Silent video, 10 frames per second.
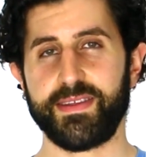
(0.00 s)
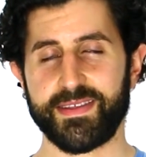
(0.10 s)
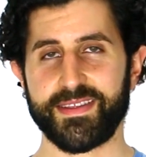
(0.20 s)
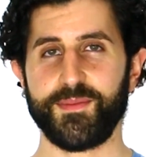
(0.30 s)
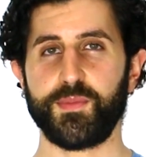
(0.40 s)

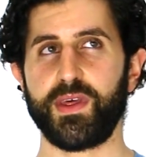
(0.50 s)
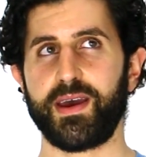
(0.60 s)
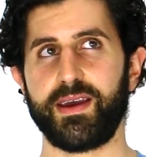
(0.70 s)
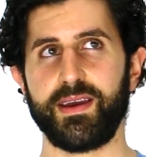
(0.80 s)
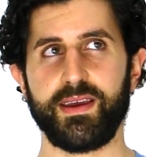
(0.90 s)
system
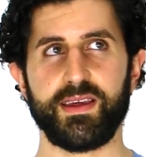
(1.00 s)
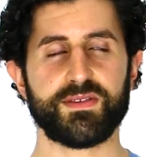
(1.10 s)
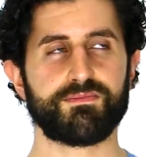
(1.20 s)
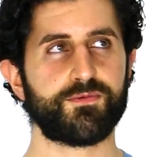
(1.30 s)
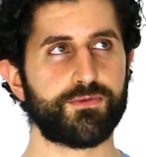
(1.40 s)
that
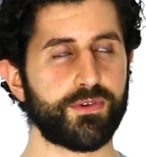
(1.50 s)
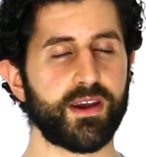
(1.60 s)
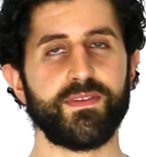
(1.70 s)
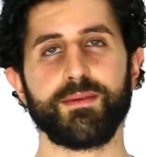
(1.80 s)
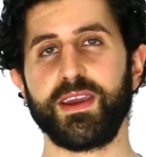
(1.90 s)
is
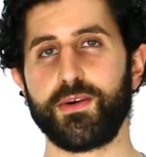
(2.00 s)
driving me